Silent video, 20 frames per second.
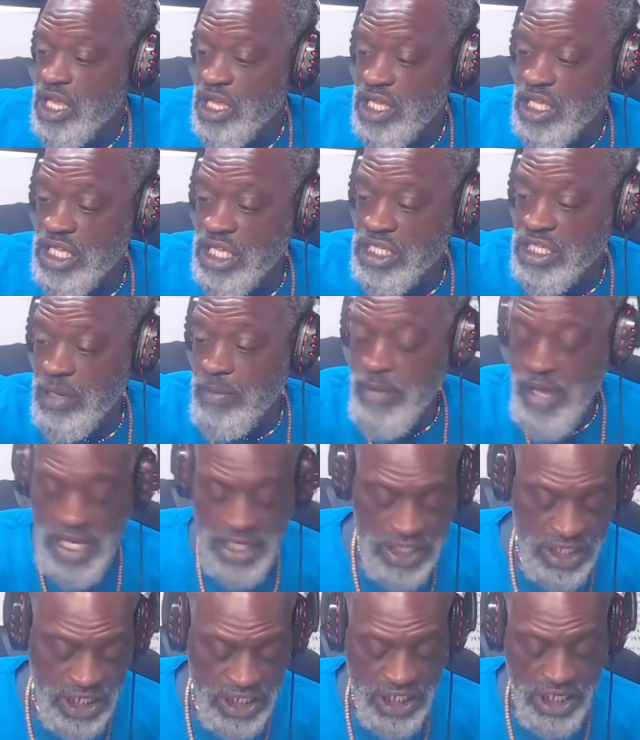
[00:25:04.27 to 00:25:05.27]
Get the
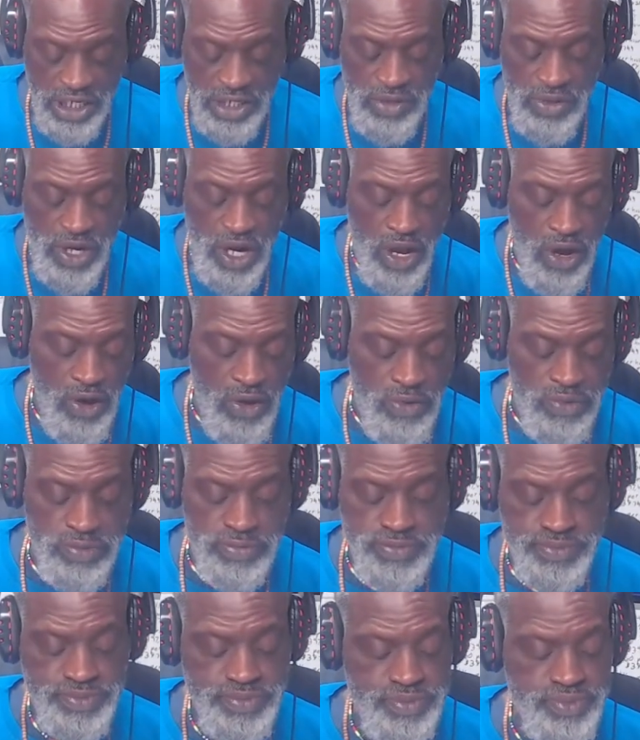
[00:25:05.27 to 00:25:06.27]
message. Here you go.
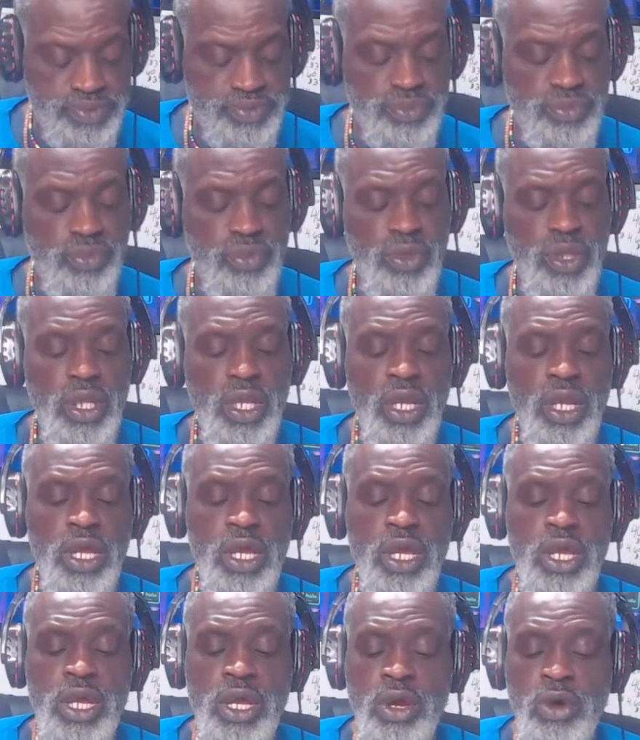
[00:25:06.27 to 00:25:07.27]

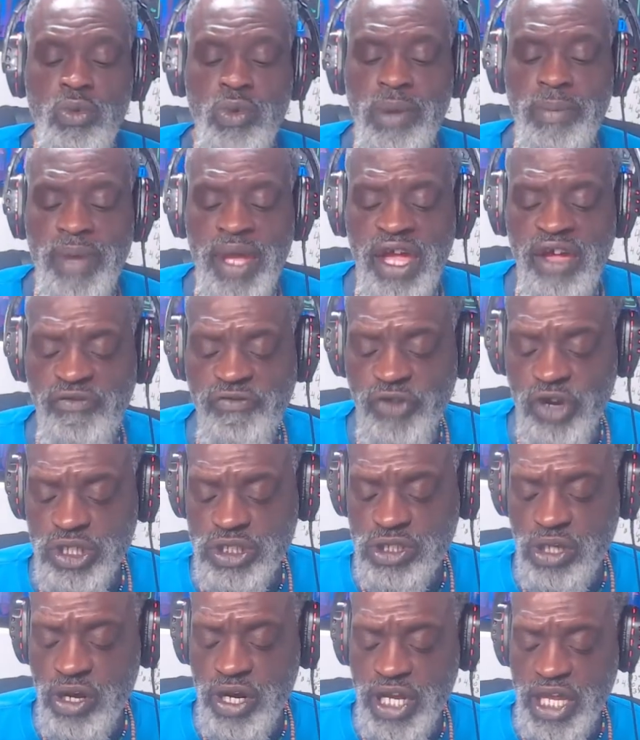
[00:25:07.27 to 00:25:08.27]
When man first
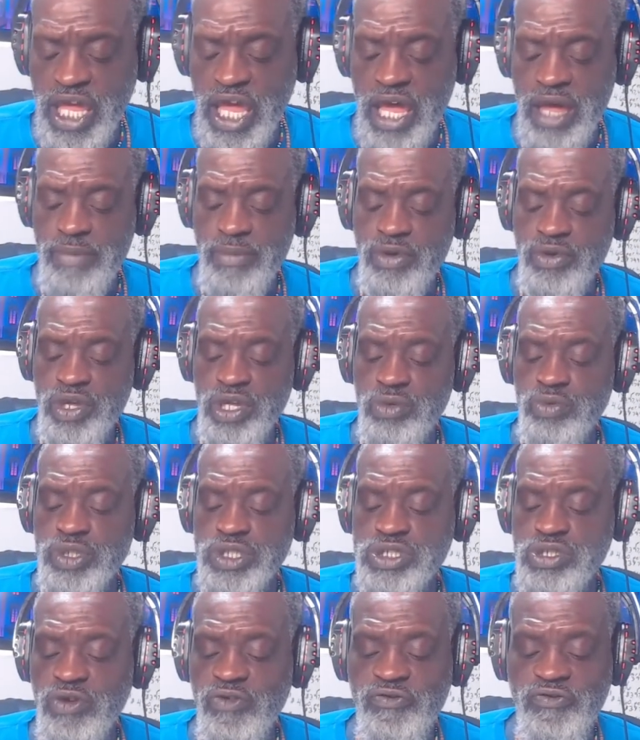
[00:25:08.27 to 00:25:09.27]
saw the camel, he was
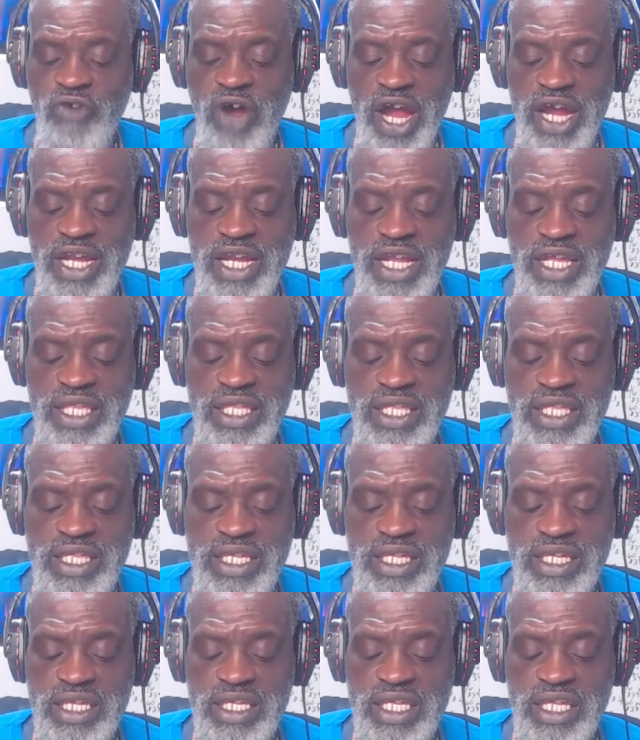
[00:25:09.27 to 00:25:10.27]
so frightened at
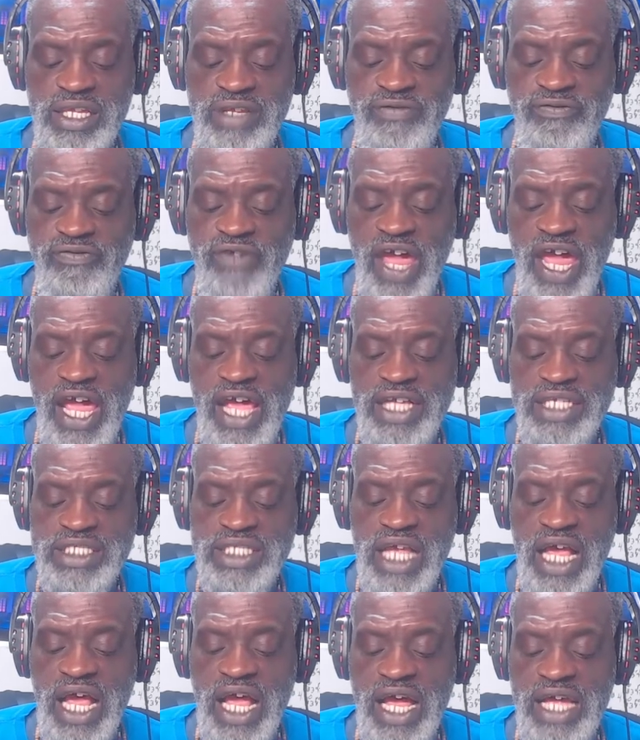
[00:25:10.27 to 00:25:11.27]
this vast
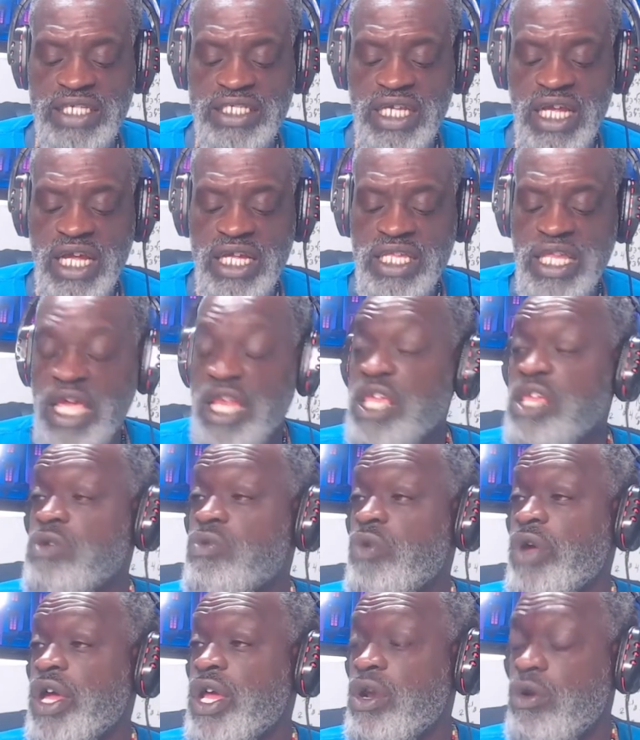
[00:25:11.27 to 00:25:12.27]
size that he
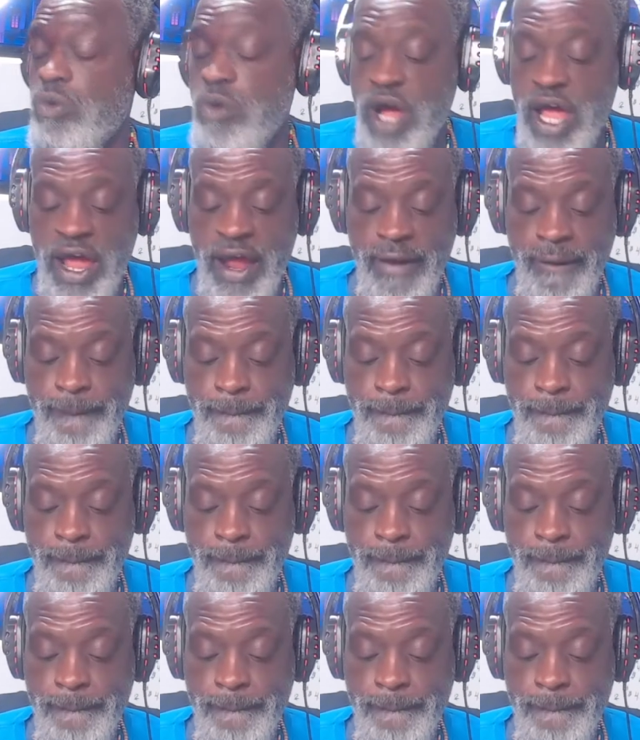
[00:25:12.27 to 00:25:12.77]
ran away.